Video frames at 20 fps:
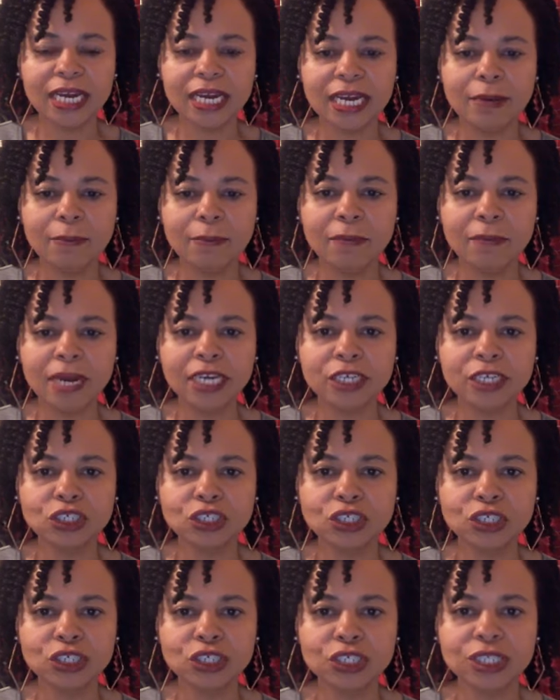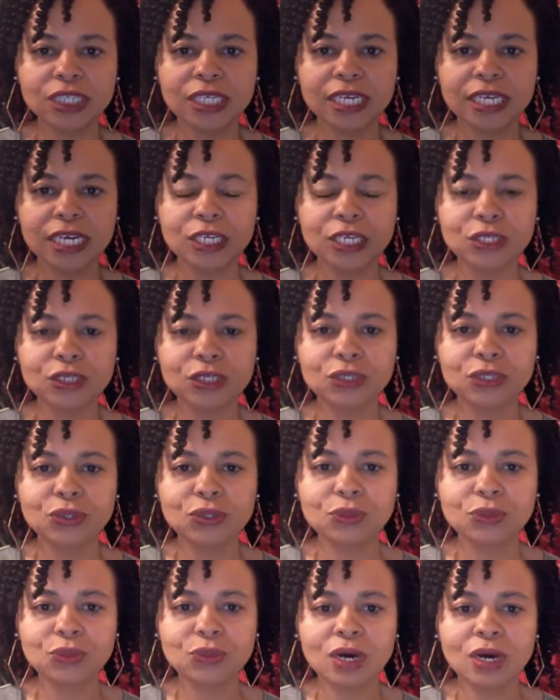ahead and make sure
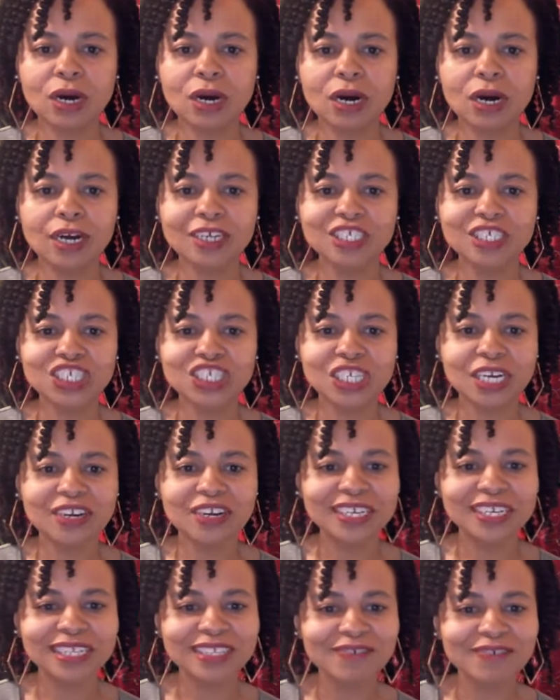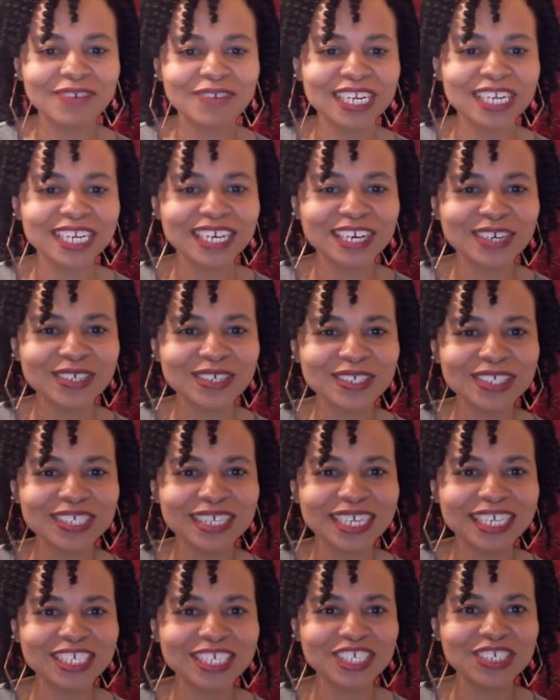that you are sharing the
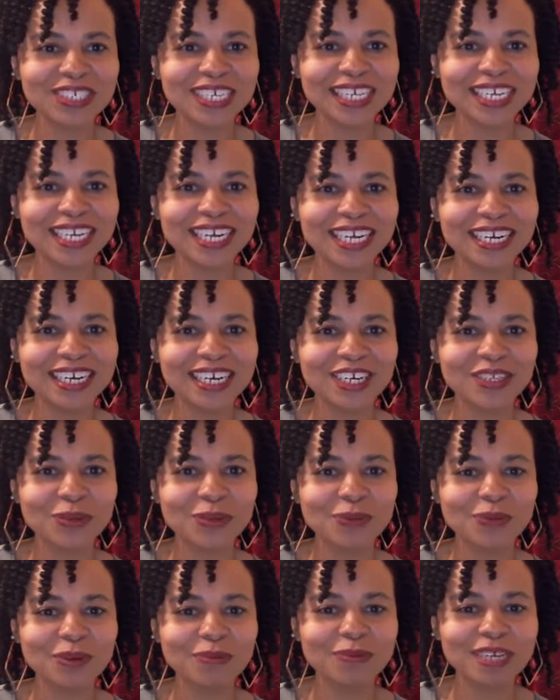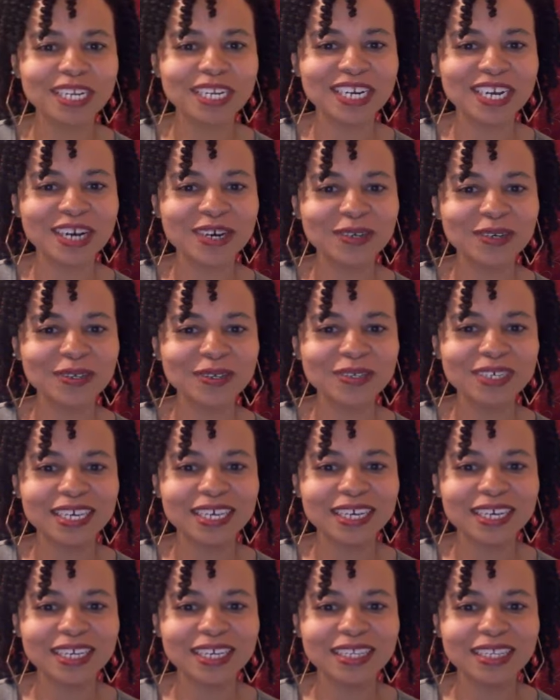video so that you can let other women
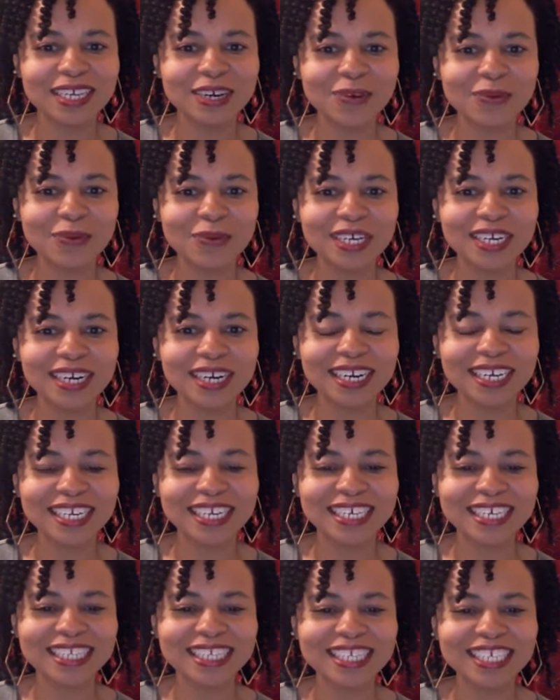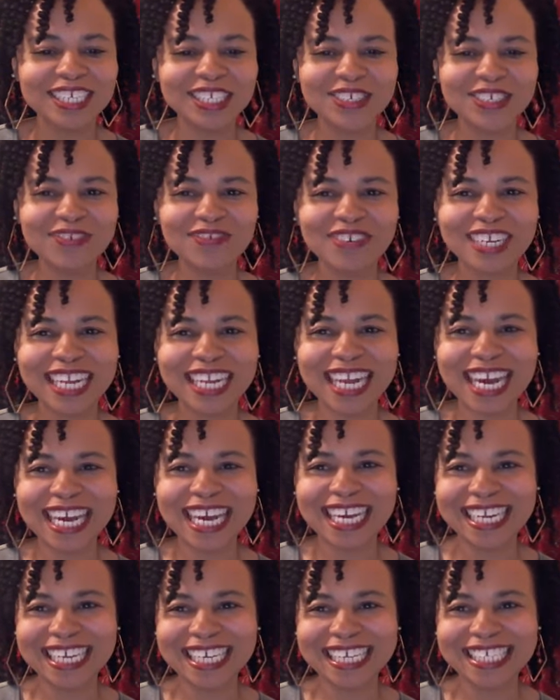know that we are here. This is
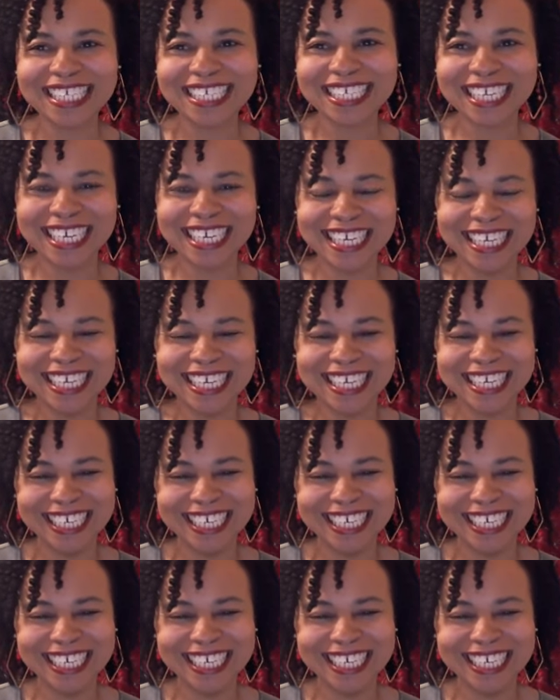for ladies.